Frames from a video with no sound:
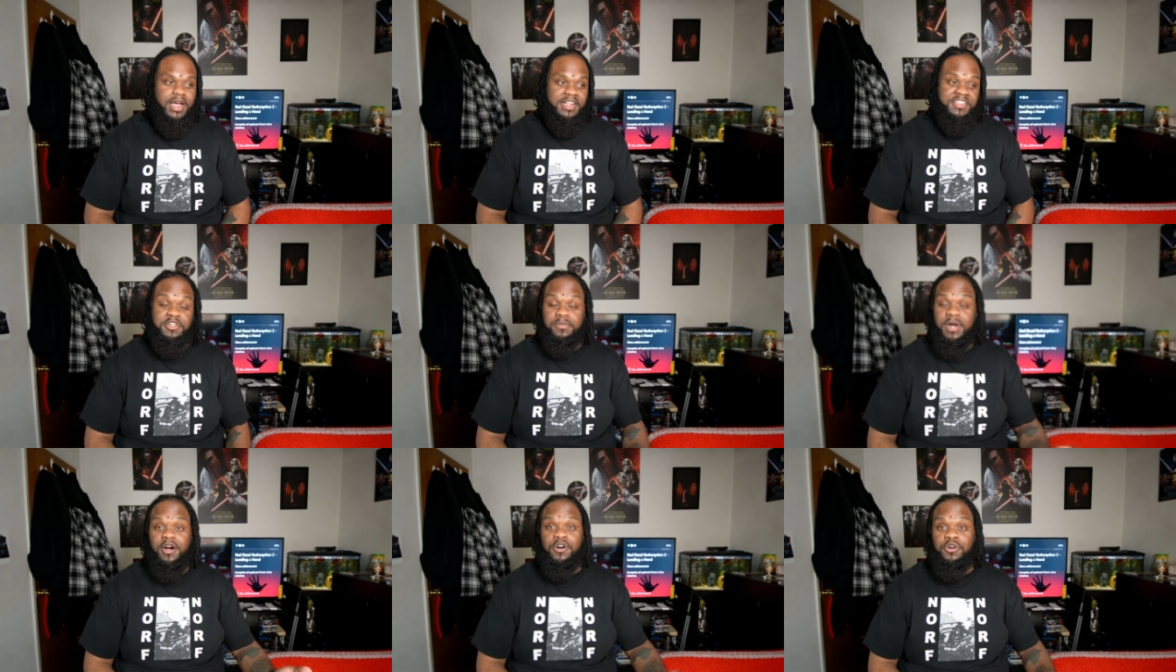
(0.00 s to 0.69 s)
I told
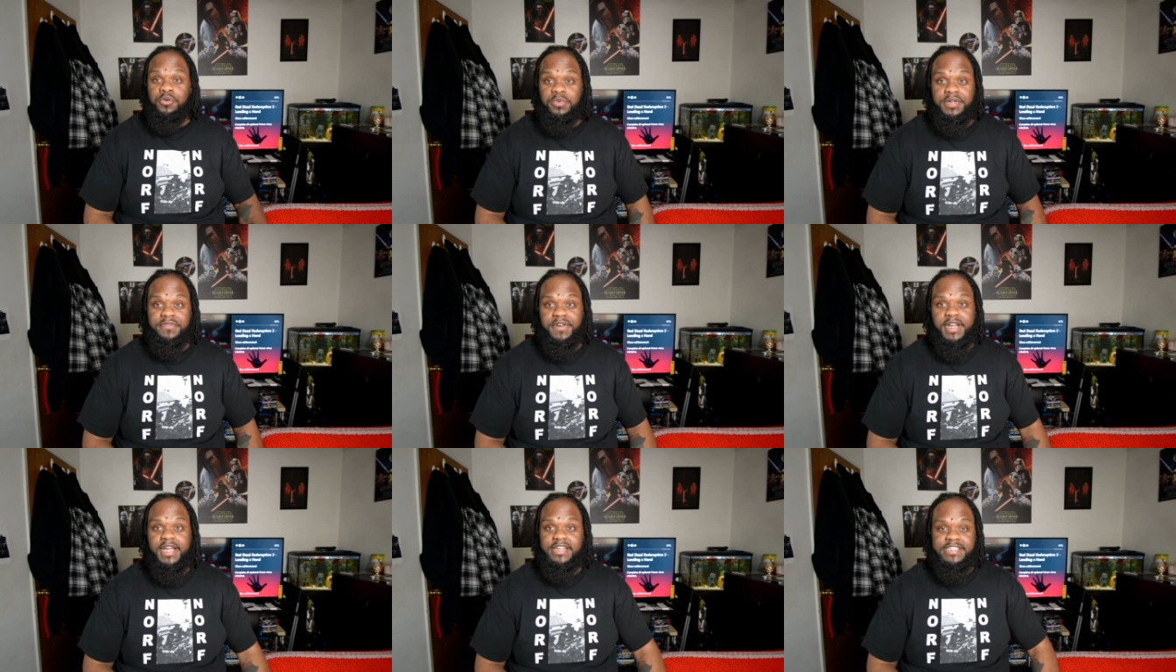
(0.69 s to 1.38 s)
him I owe him one
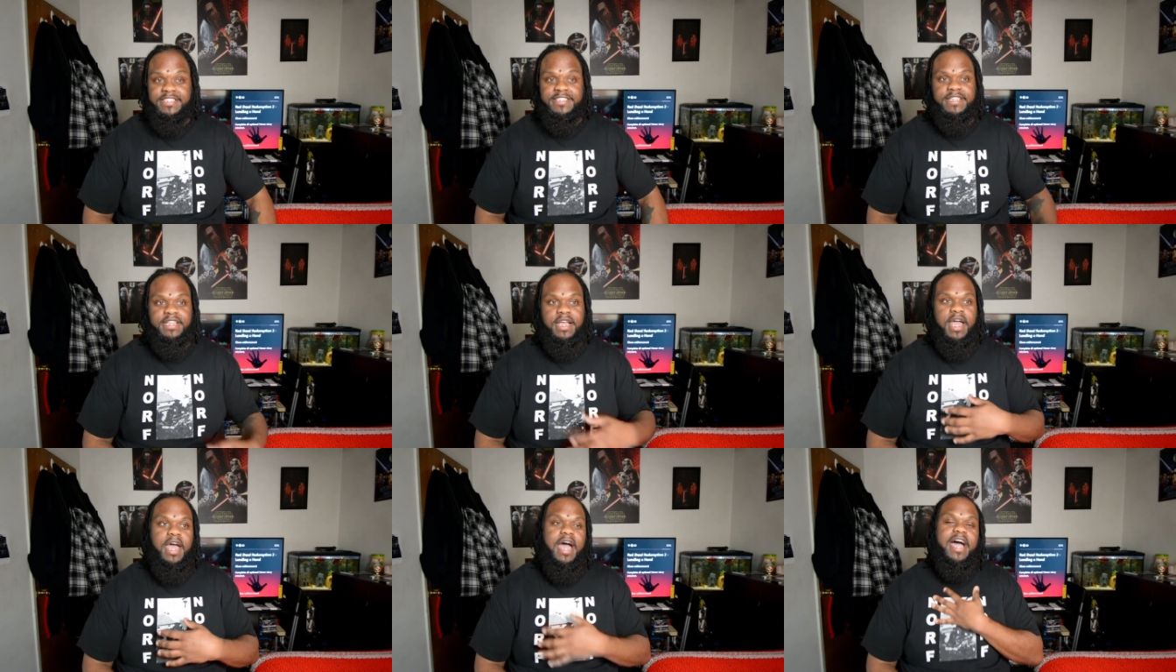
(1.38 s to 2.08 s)
for that because
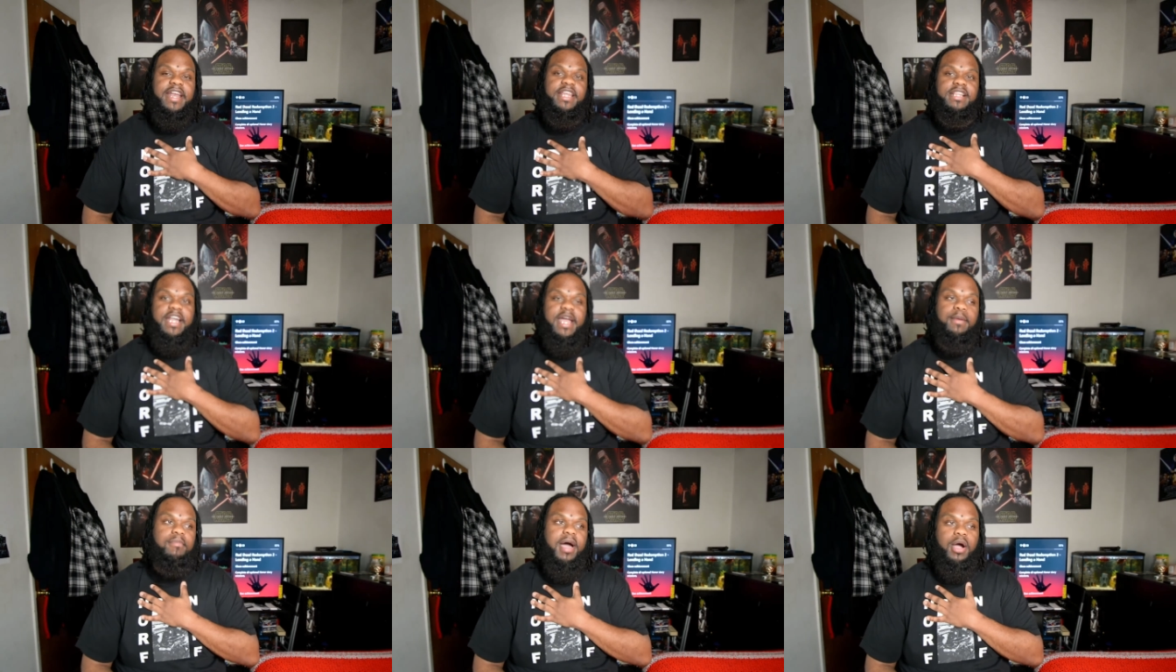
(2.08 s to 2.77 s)
I didn't
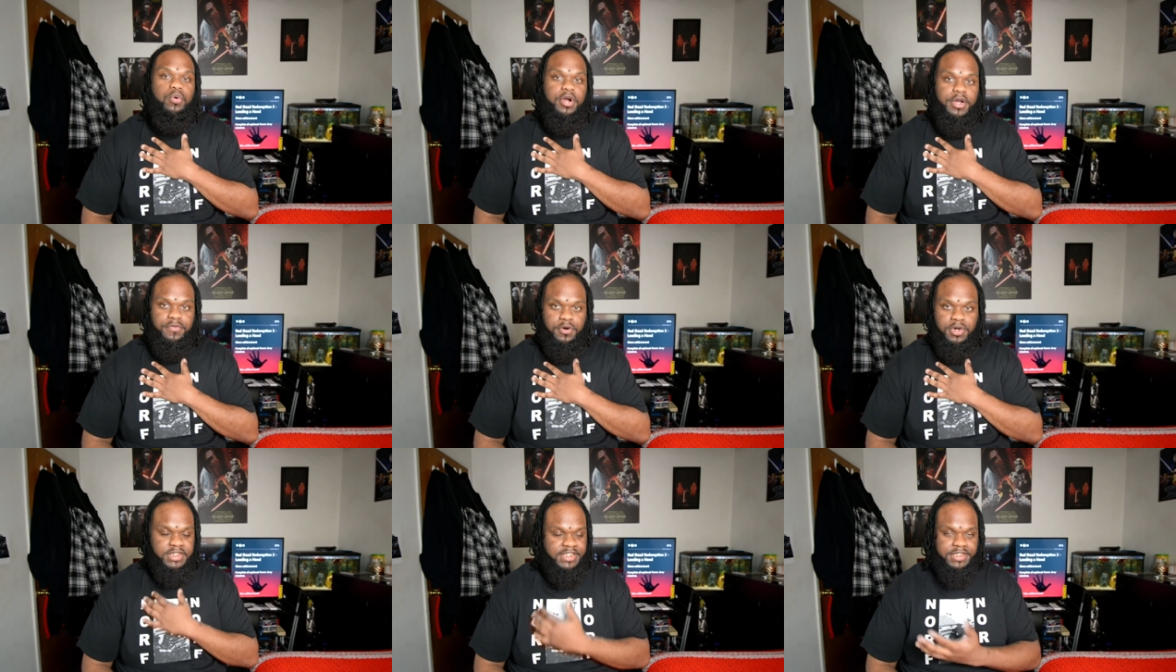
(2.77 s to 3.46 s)
like my work
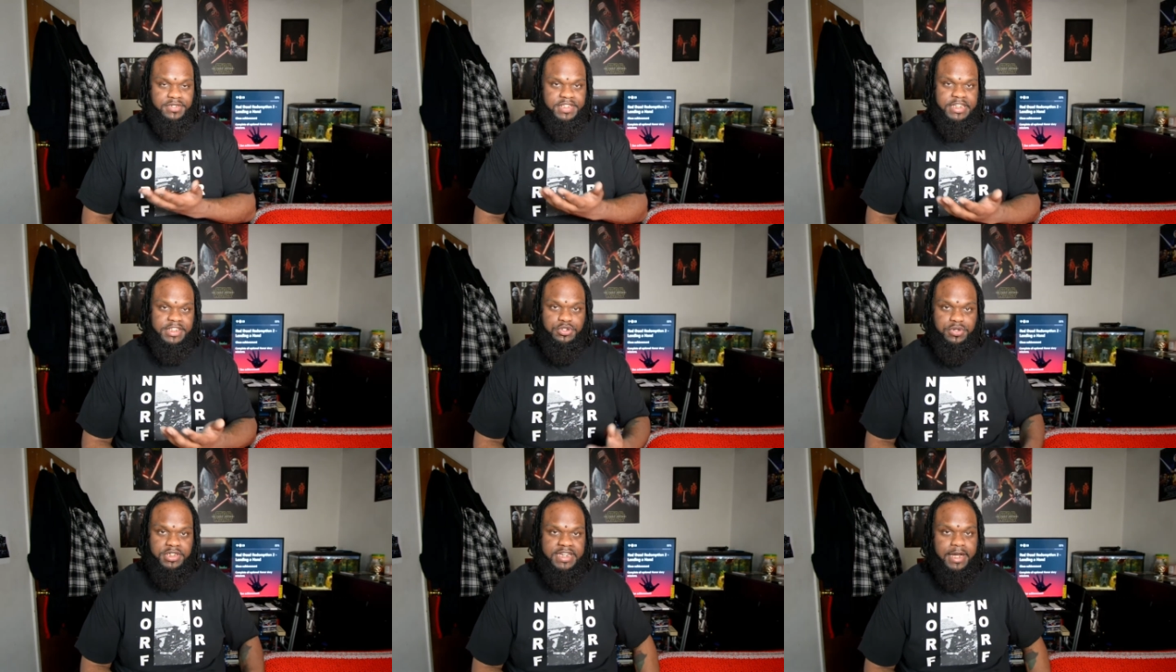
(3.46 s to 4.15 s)
for it because it was such
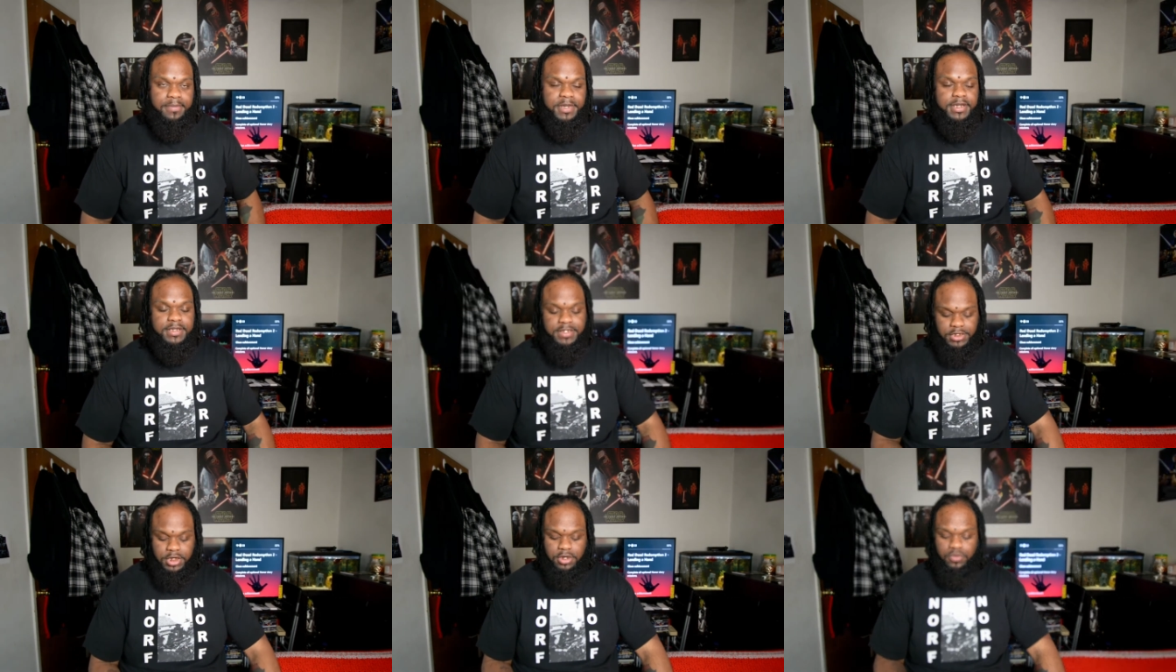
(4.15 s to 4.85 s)
short time.
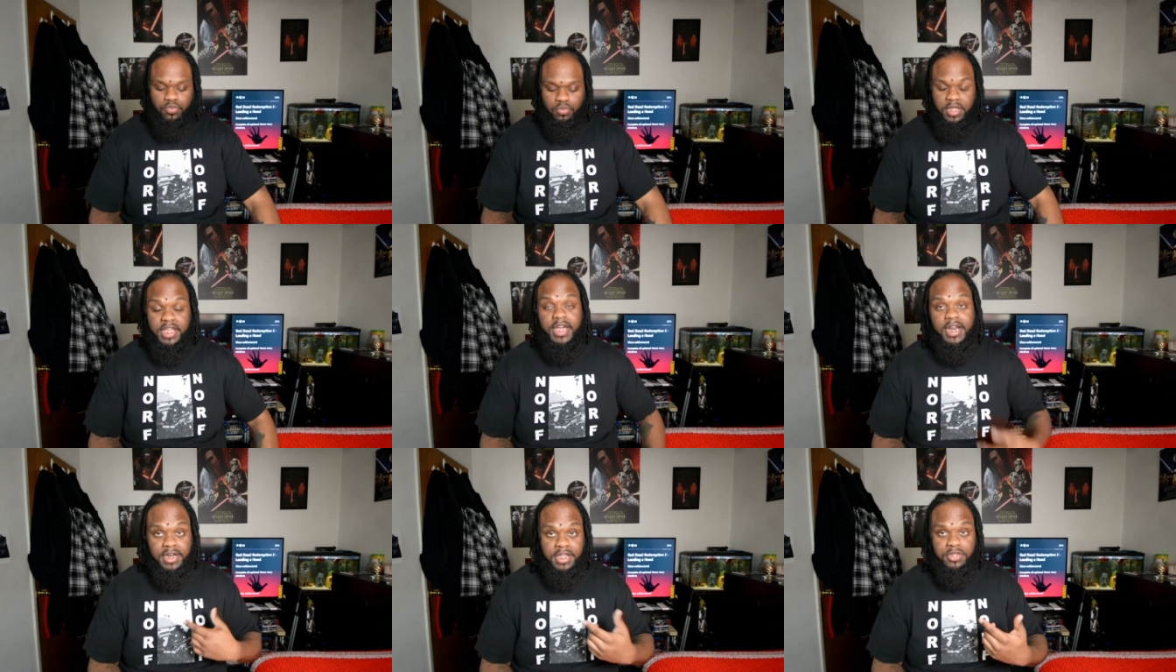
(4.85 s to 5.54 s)
So he
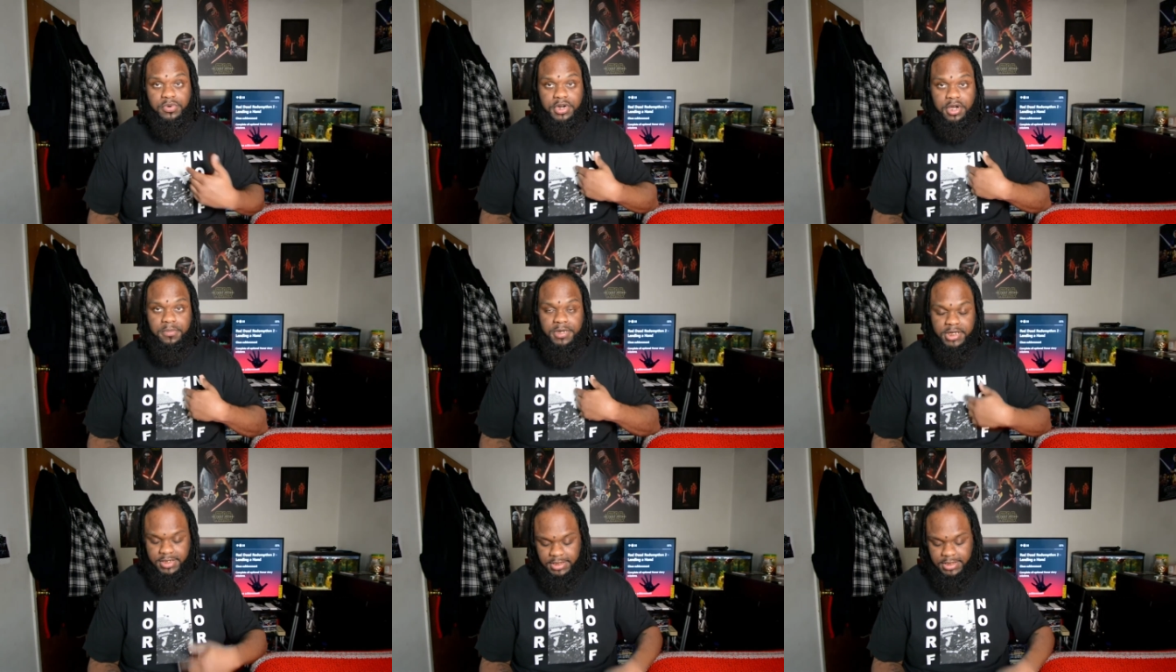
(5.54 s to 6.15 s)
got another one on me.